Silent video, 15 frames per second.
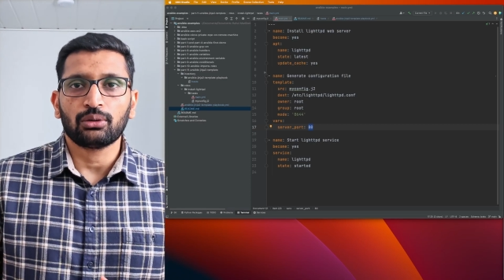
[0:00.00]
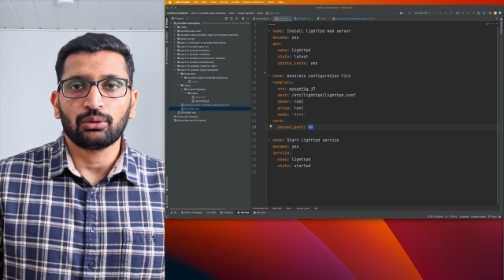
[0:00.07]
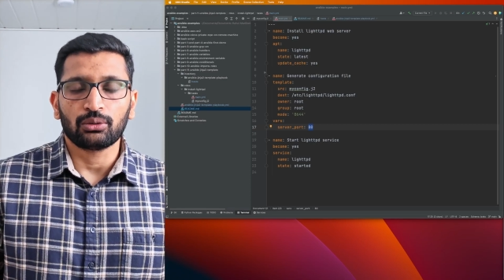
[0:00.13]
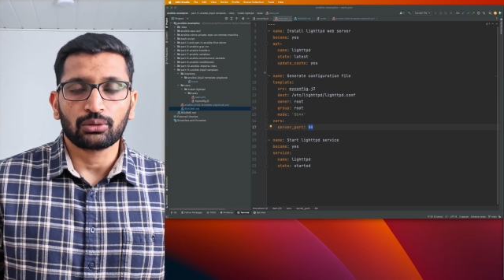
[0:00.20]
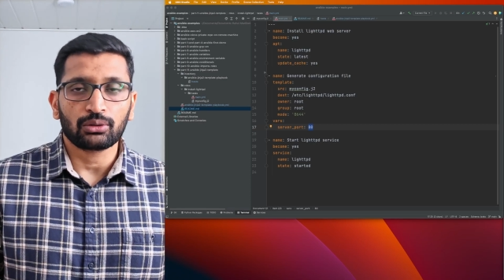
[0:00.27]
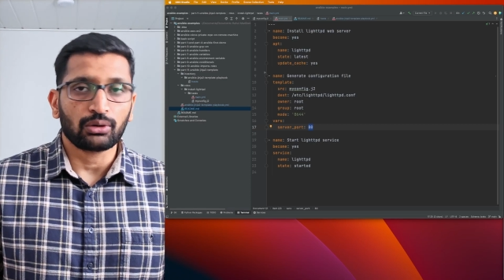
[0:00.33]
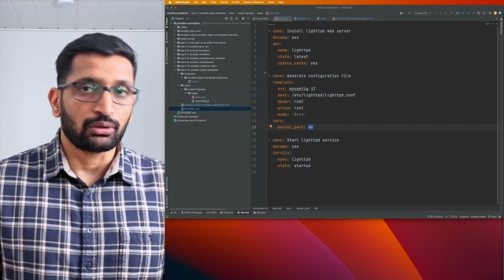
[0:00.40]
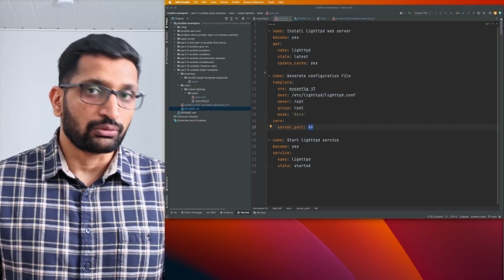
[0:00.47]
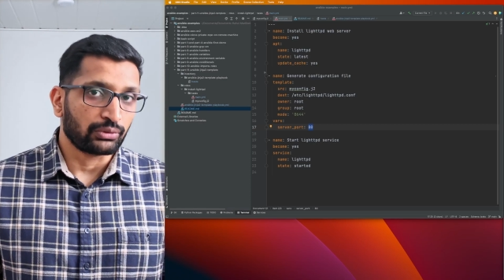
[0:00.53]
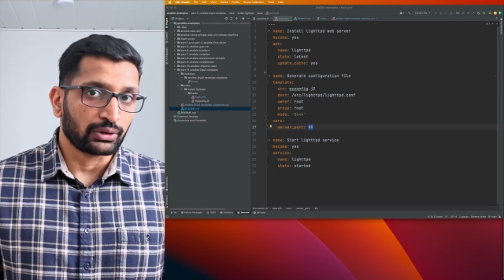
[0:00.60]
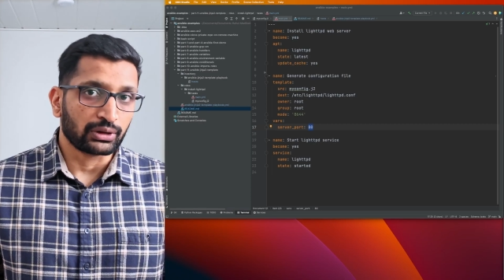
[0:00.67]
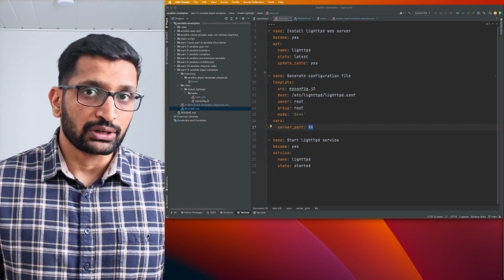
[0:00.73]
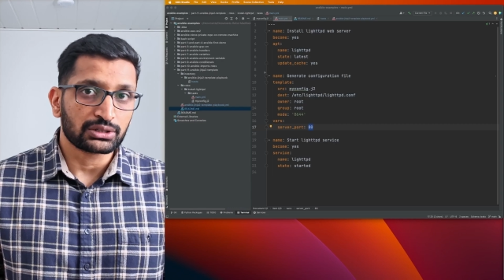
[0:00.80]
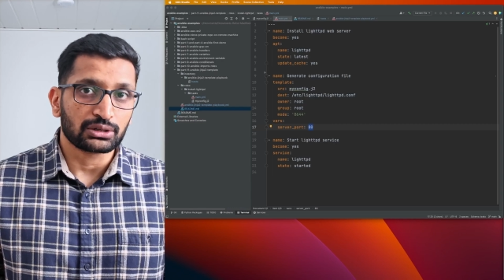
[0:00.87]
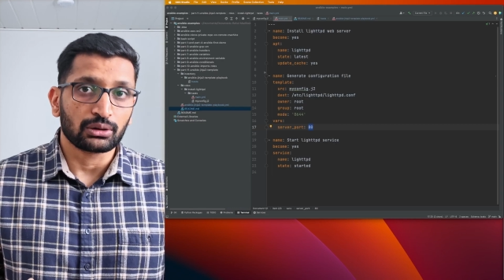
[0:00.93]
own
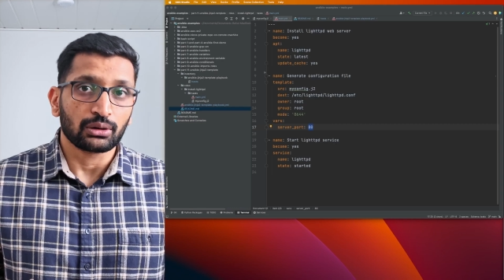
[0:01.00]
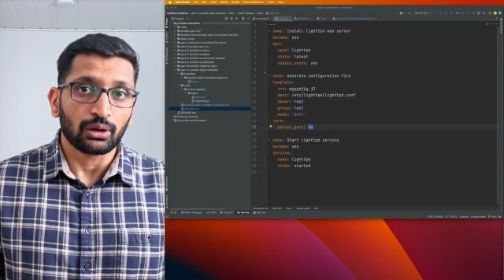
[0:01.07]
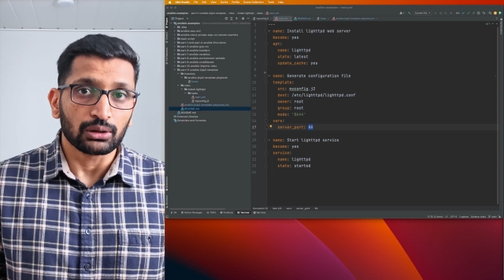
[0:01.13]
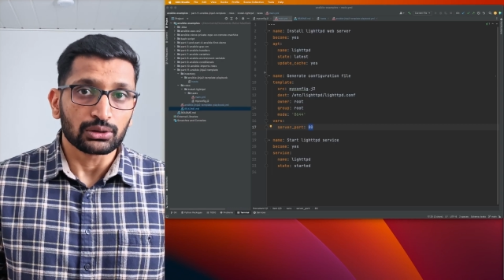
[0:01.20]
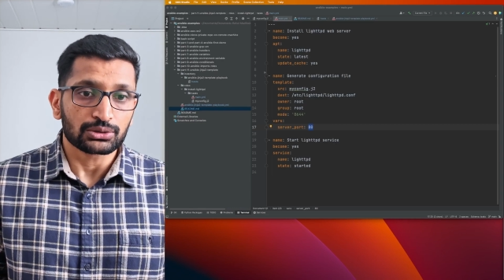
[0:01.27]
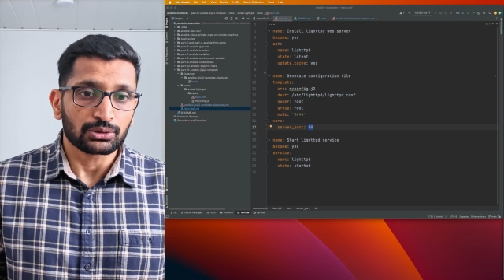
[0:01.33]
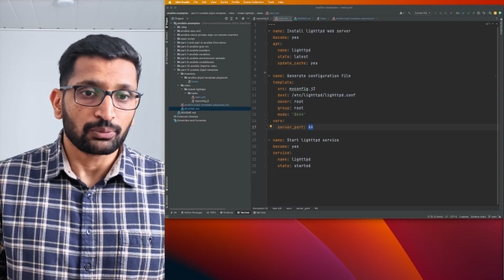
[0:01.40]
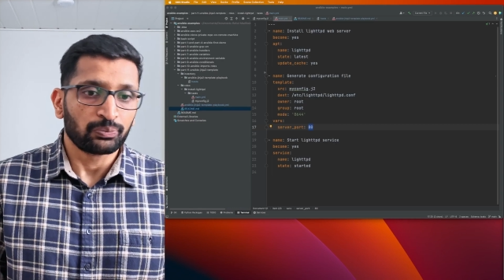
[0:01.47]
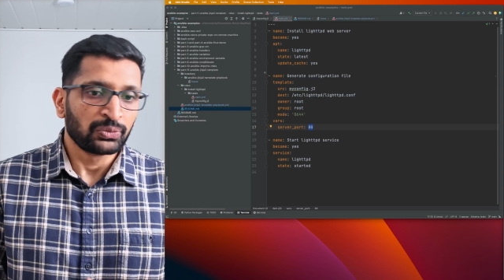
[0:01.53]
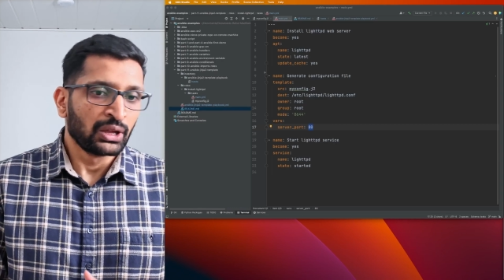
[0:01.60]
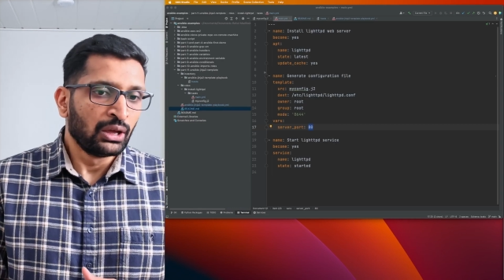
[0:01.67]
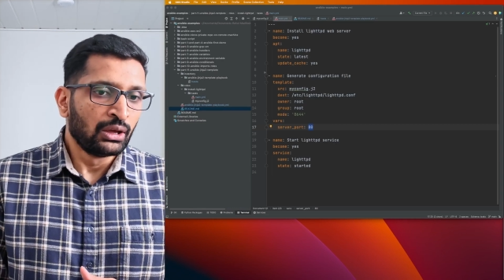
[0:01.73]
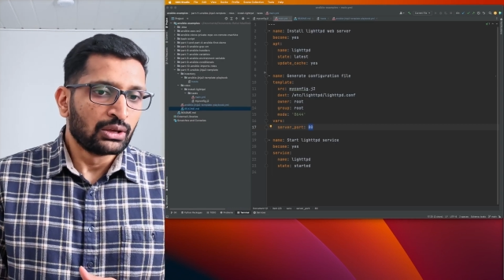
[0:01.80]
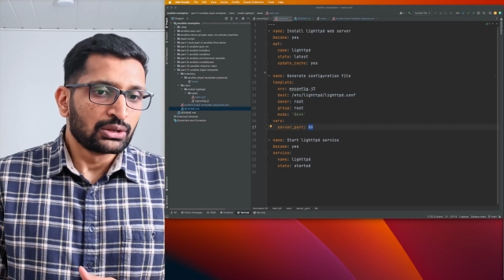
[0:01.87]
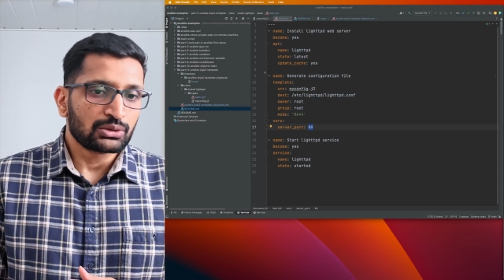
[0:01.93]
configuration also.
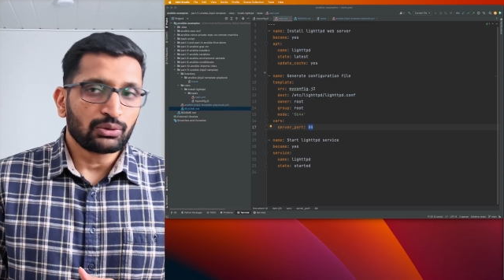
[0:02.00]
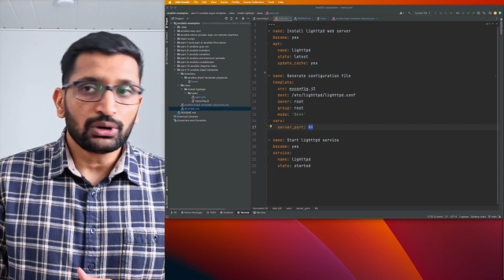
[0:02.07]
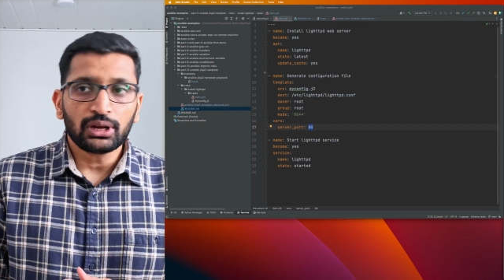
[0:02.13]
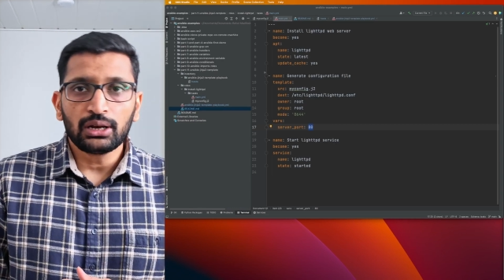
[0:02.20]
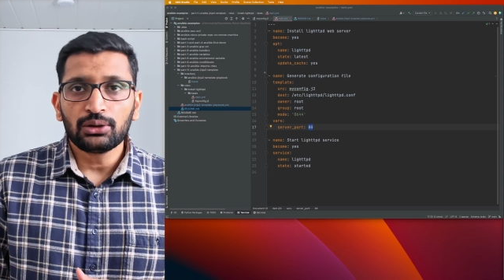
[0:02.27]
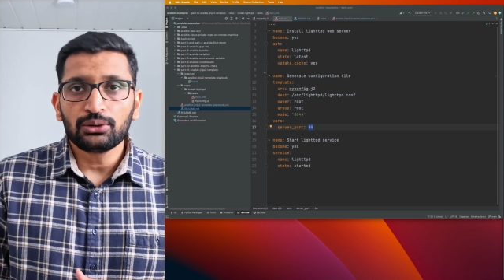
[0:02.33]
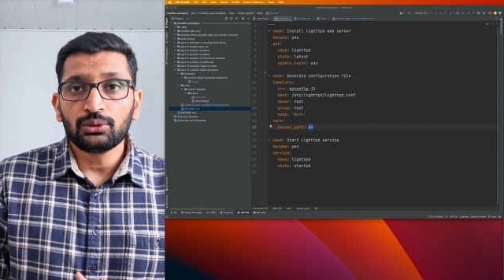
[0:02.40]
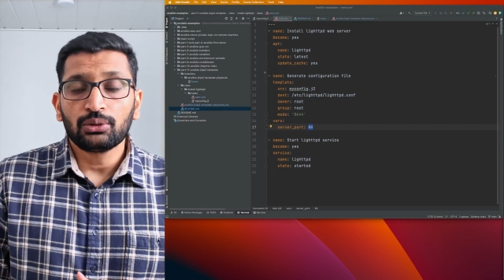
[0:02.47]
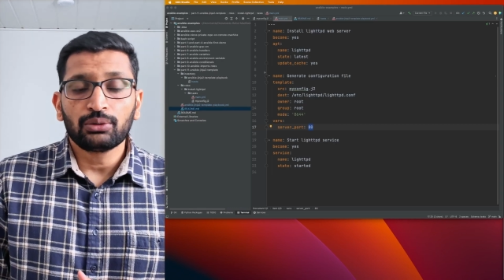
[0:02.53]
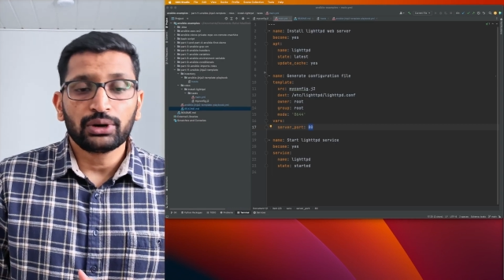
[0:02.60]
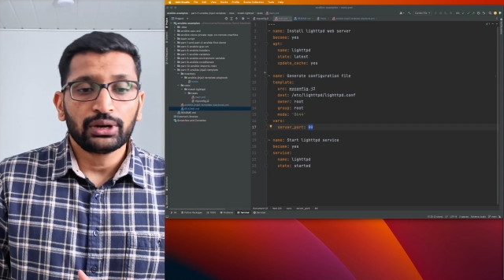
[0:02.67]
So what I'll do over